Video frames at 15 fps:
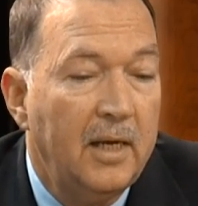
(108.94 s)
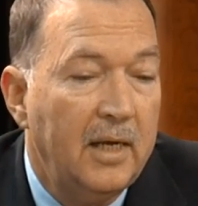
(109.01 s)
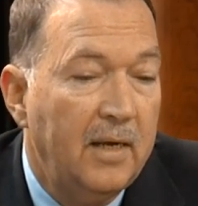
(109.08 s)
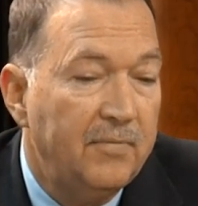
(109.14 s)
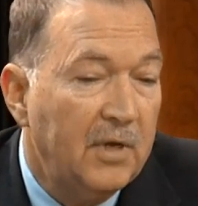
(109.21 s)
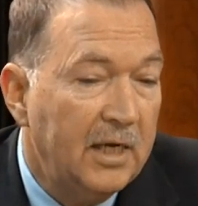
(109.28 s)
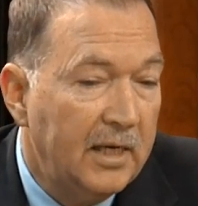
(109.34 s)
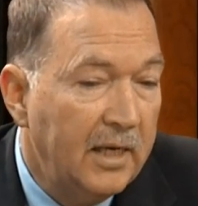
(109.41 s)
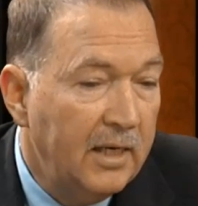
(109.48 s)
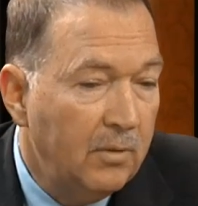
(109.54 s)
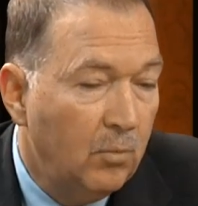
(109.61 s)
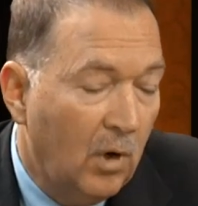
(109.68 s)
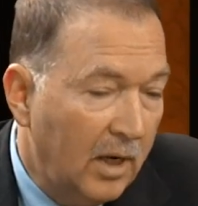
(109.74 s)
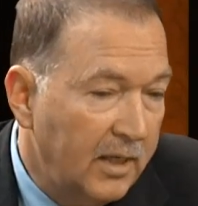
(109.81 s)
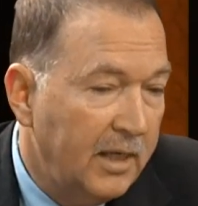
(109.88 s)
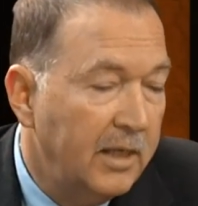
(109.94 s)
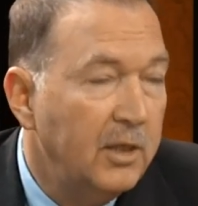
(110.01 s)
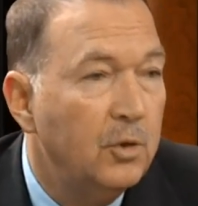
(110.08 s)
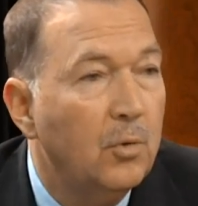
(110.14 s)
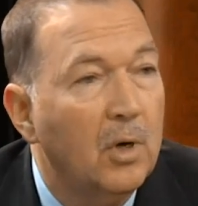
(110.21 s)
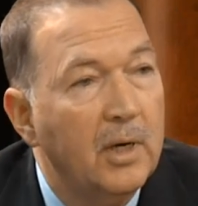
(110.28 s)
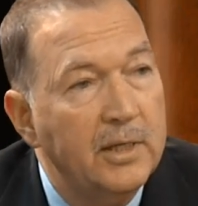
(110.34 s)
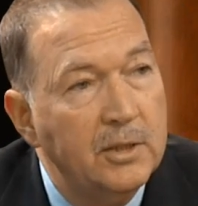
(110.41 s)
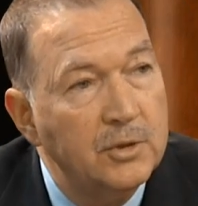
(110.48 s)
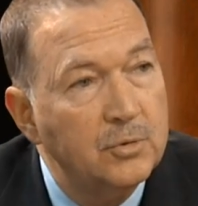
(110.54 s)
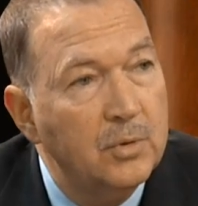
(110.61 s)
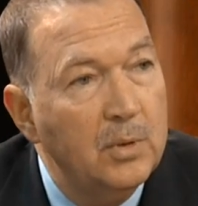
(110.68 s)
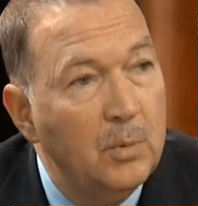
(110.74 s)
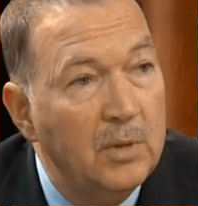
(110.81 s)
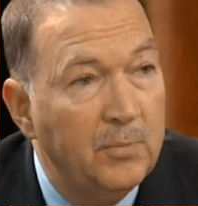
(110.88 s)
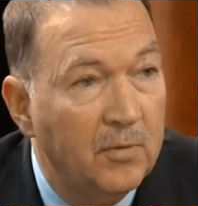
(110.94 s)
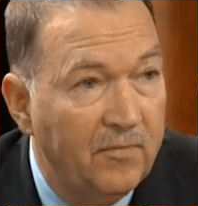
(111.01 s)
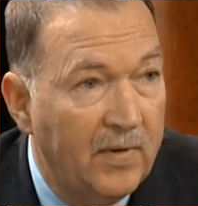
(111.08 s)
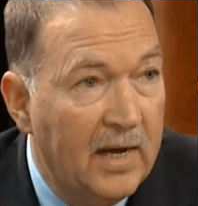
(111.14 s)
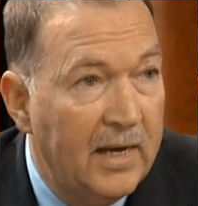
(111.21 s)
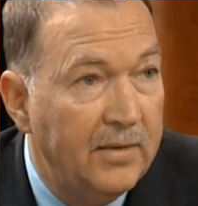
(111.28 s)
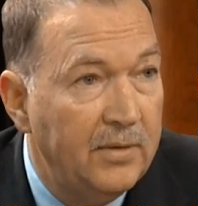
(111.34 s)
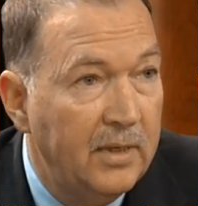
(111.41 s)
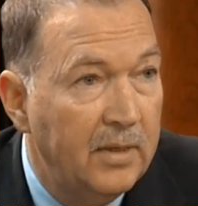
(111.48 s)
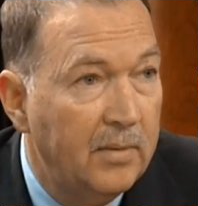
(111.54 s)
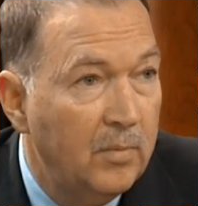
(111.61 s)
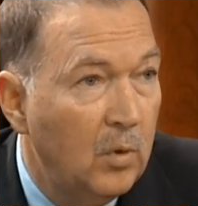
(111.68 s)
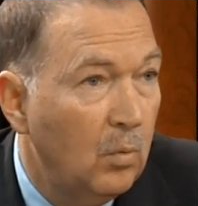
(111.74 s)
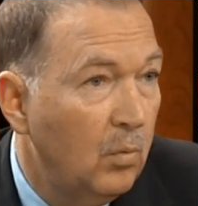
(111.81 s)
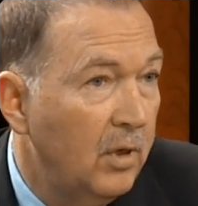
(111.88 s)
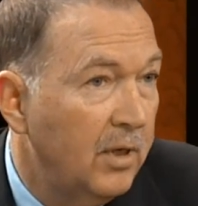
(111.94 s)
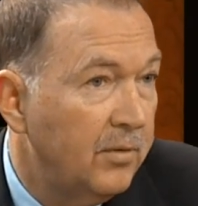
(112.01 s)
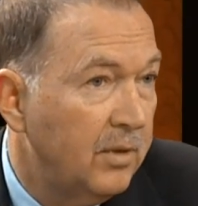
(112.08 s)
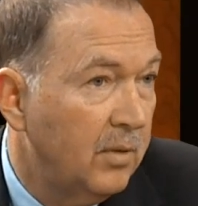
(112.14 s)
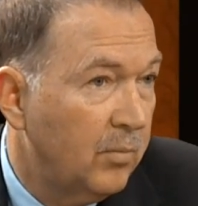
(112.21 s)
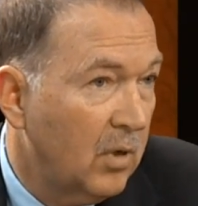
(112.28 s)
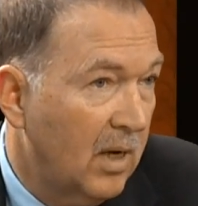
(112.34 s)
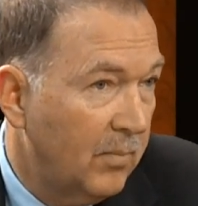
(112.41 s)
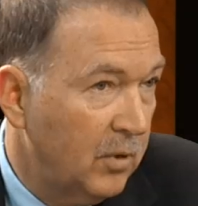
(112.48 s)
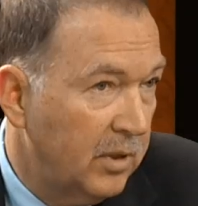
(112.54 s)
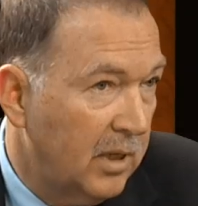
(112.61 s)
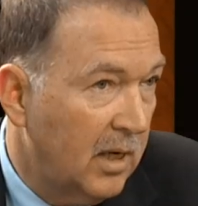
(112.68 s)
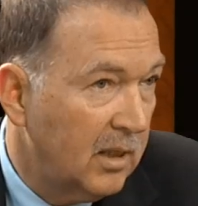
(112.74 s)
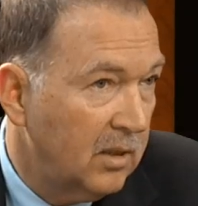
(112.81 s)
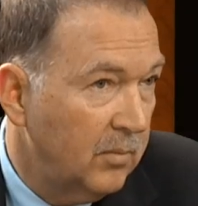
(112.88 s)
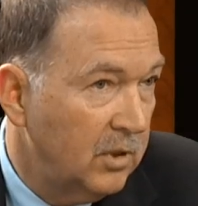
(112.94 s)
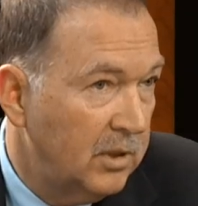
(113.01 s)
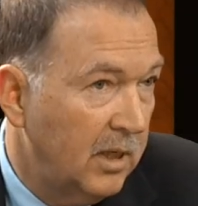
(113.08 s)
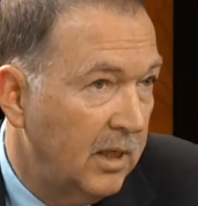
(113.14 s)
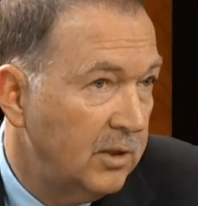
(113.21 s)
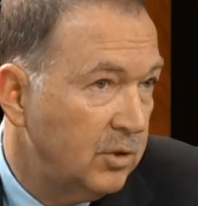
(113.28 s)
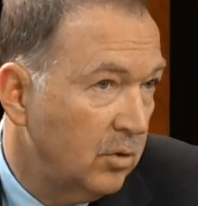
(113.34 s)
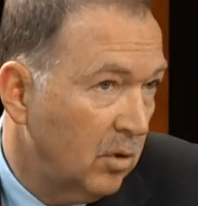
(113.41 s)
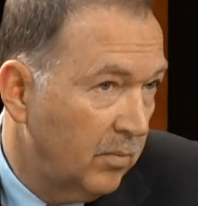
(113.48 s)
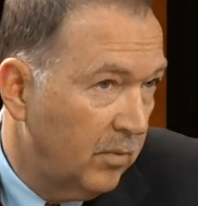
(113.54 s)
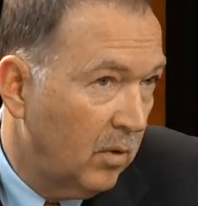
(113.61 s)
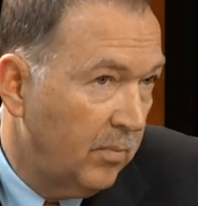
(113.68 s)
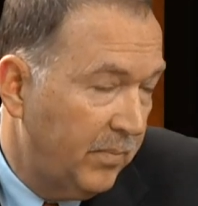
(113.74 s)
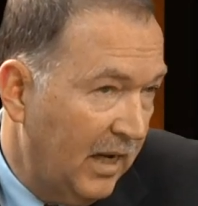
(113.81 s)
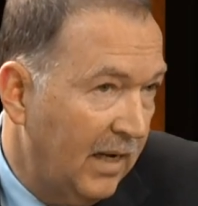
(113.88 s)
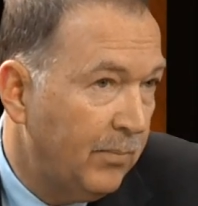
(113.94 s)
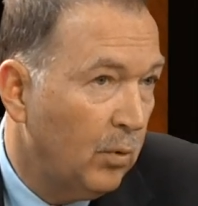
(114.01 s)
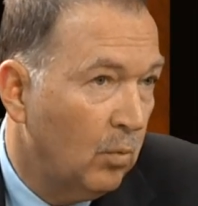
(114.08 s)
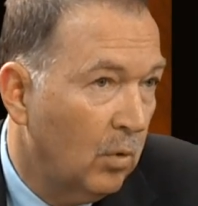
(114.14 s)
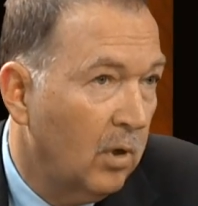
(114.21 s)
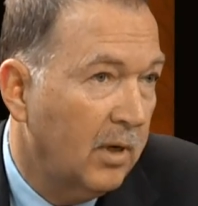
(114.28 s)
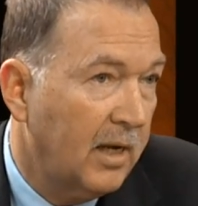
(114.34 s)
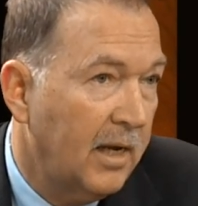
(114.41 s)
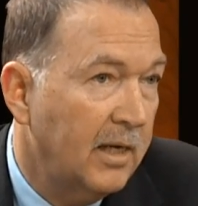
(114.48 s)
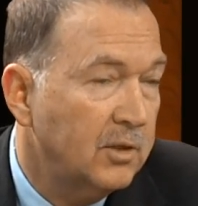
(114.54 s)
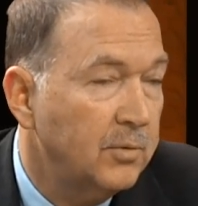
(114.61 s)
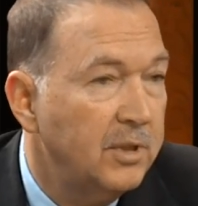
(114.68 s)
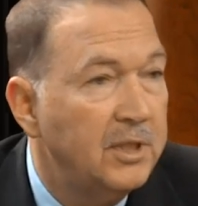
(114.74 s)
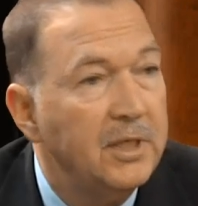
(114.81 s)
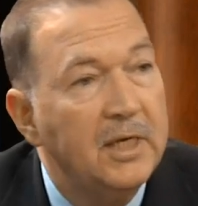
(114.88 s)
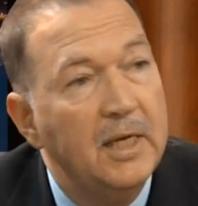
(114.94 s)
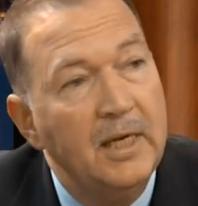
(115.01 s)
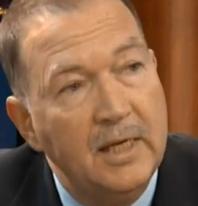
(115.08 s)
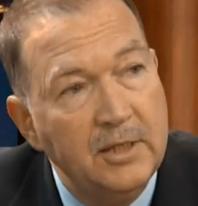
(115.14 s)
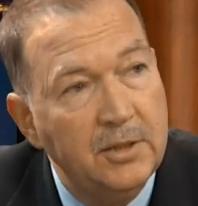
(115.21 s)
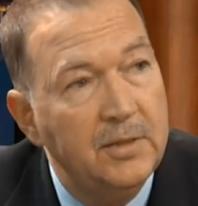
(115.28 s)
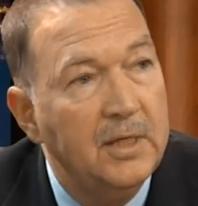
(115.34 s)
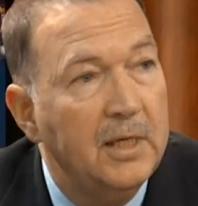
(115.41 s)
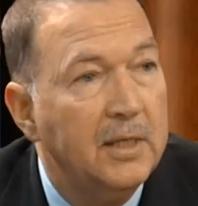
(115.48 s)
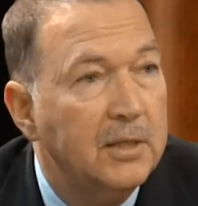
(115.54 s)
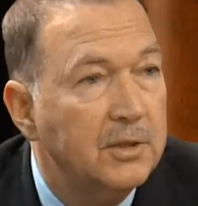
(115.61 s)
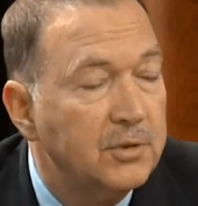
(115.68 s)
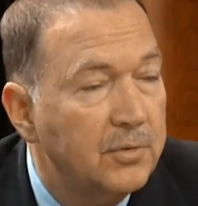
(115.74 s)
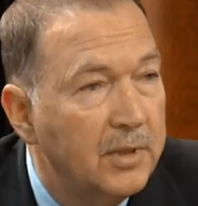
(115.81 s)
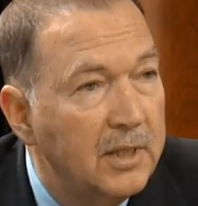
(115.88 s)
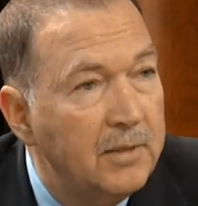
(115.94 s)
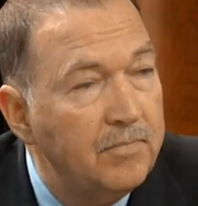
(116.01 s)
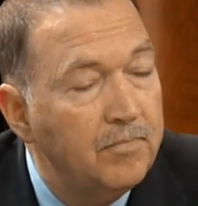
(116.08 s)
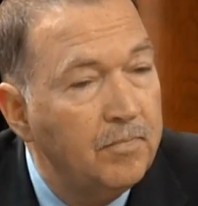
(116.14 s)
If they want to get into our industry, we provide them with the proper documentation or paperwork actually to get into the industry.